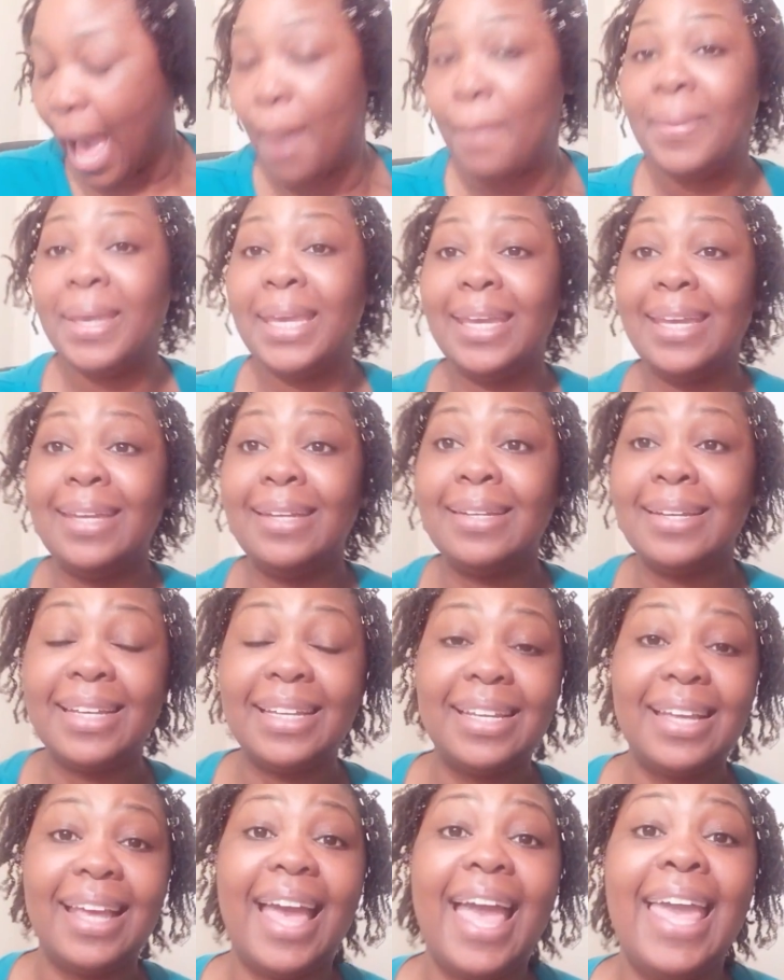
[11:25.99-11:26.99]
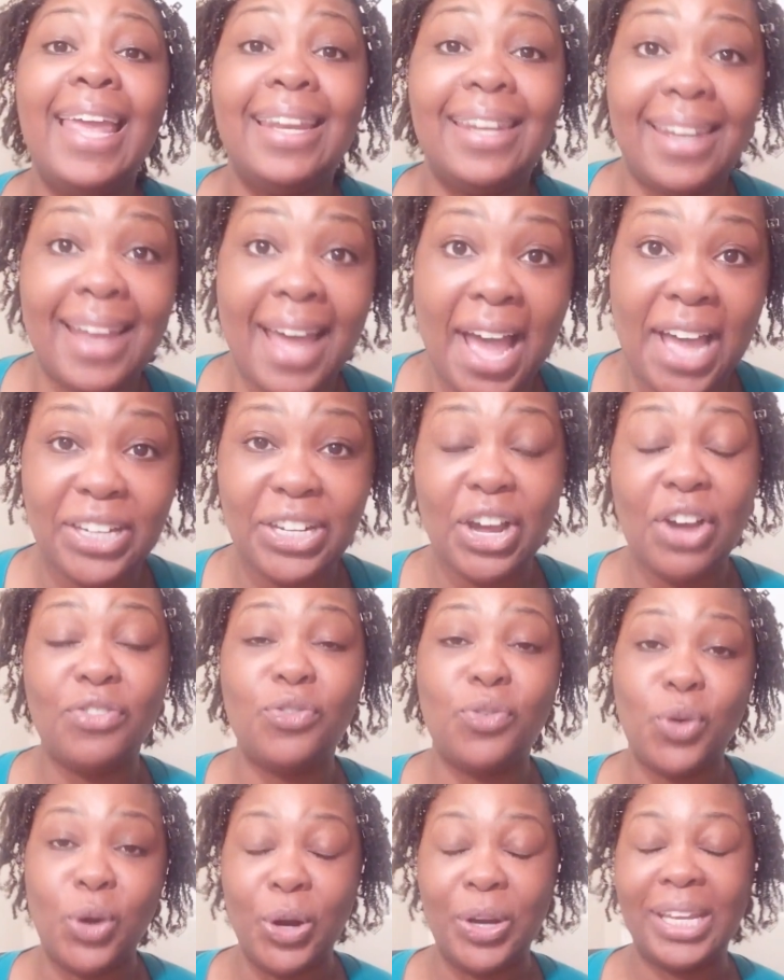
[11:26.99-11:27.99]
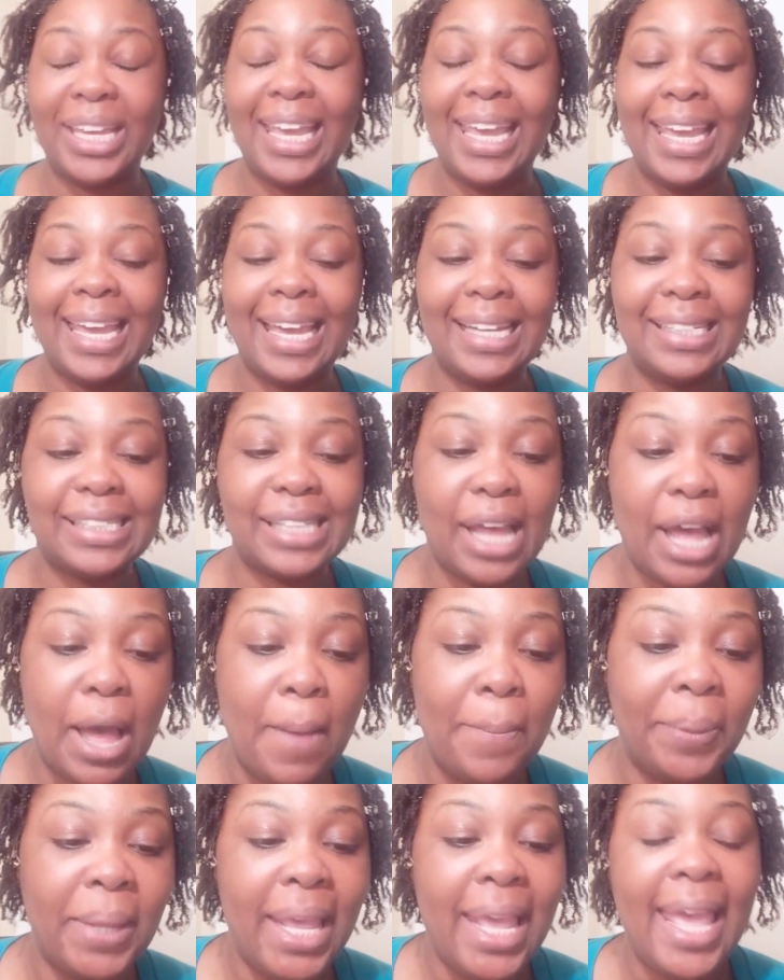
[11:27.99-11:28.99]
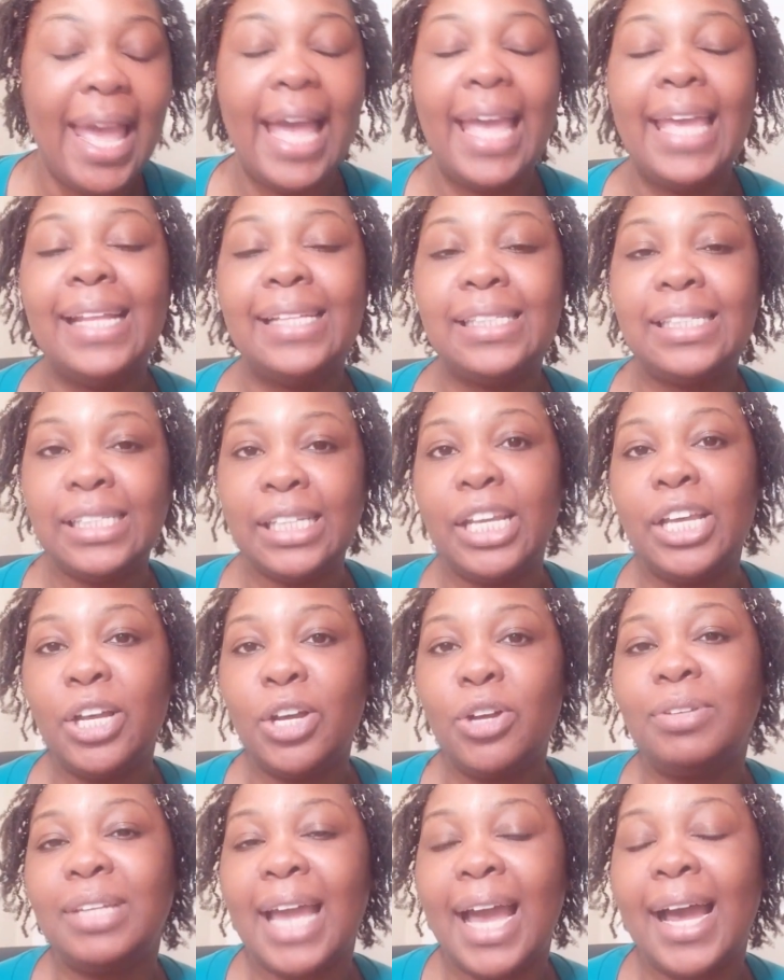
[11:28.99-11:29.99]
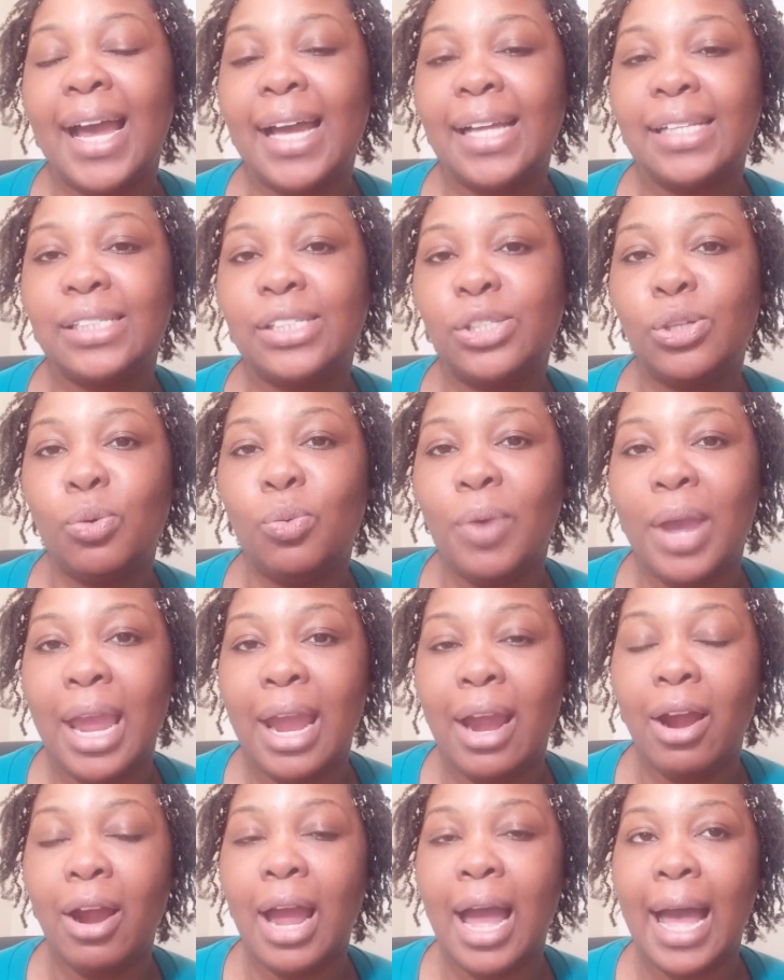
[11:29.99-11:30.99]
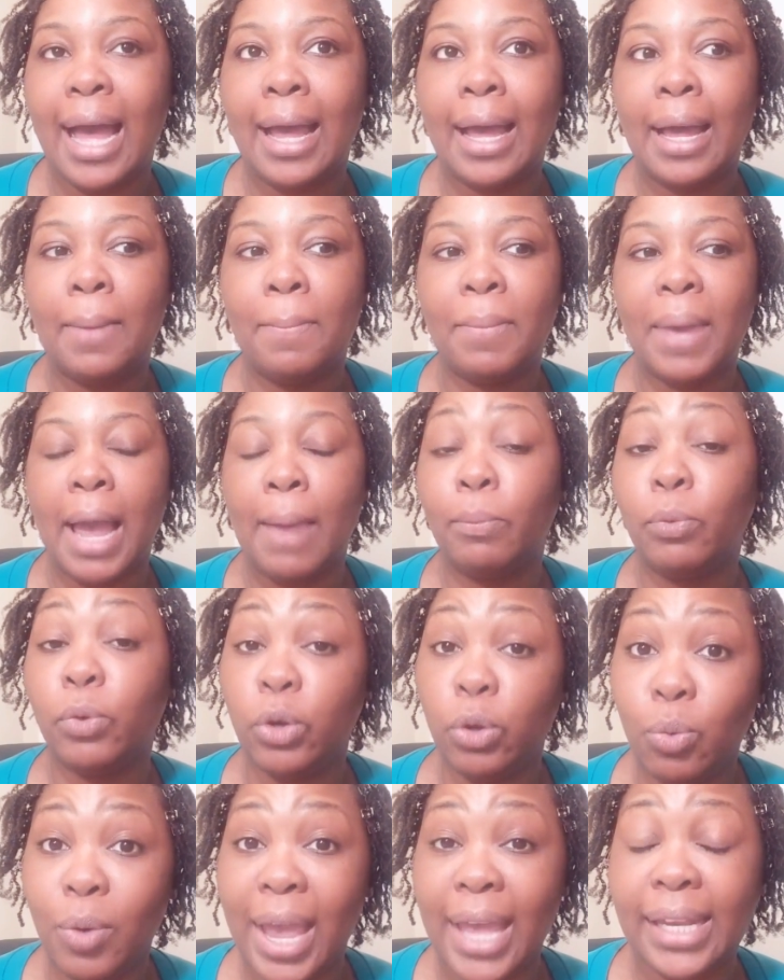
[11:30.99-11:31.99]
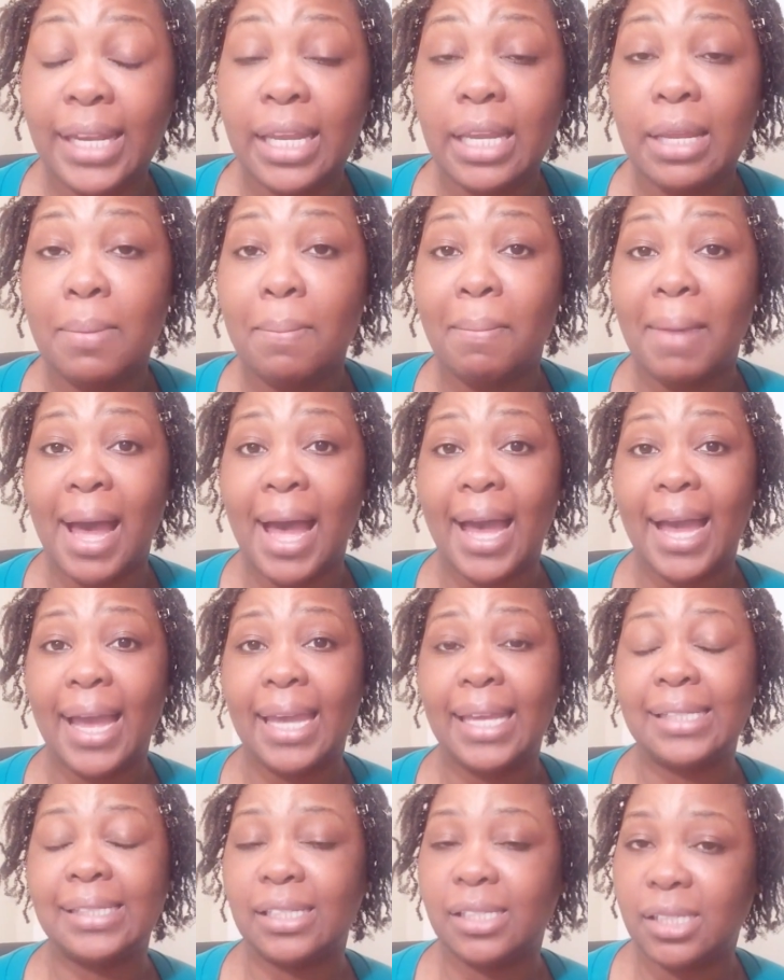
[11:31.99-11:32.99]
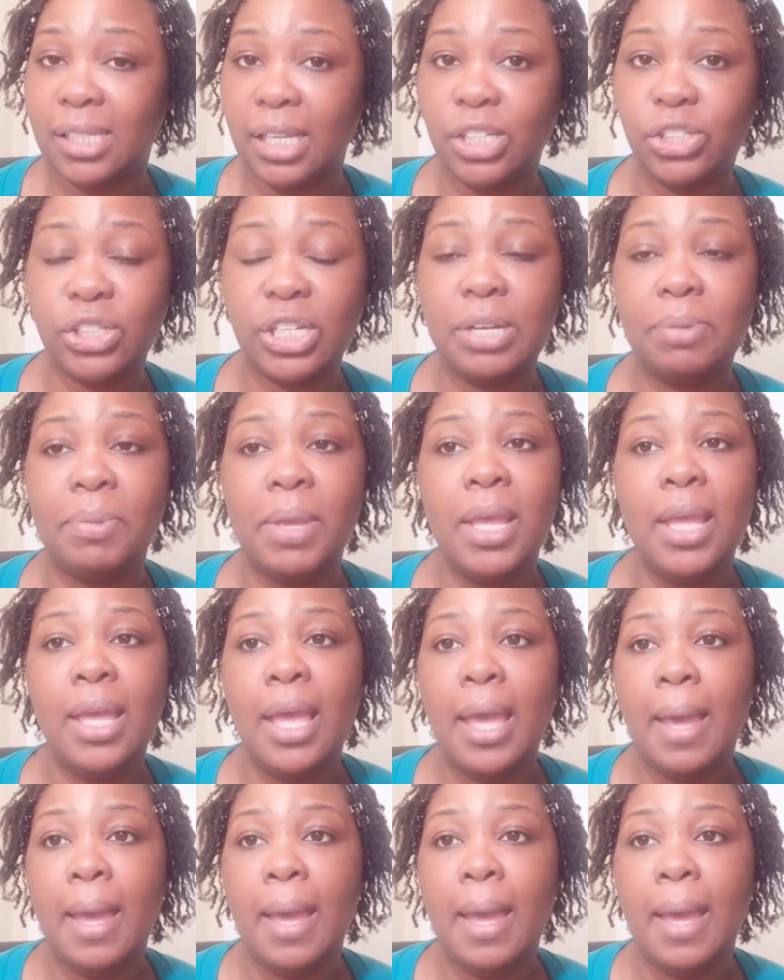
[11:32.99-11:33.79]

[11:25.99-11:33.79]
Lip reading: I mean, a lot of work, and it's still not to where I'm regretting my decision,